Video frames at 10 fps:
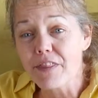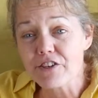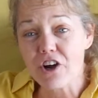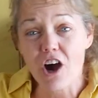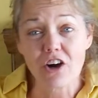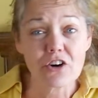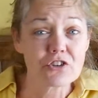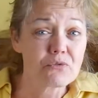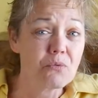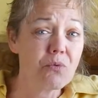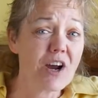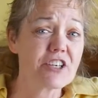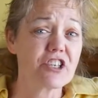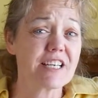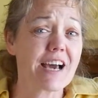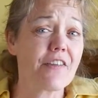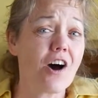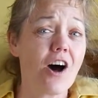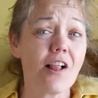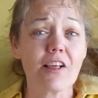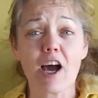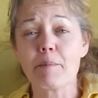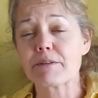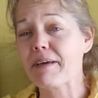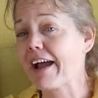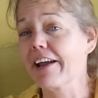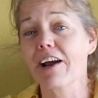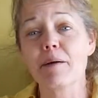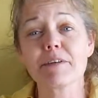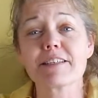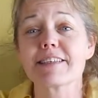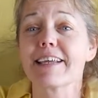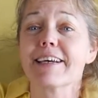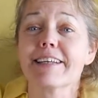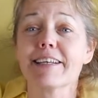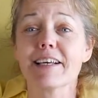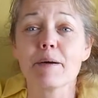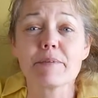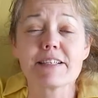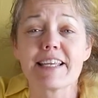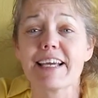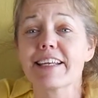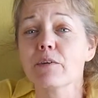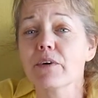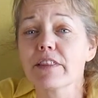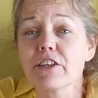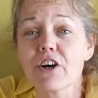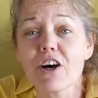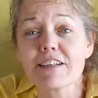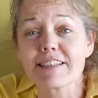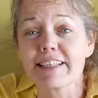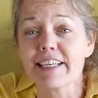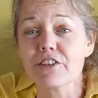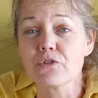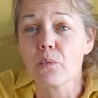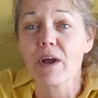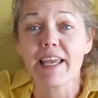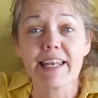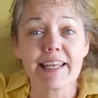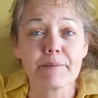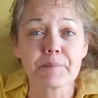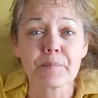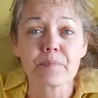the dog goes rushing down the hall and comes back here, I'm just standing. I'm standing with the dog's leash, waiting.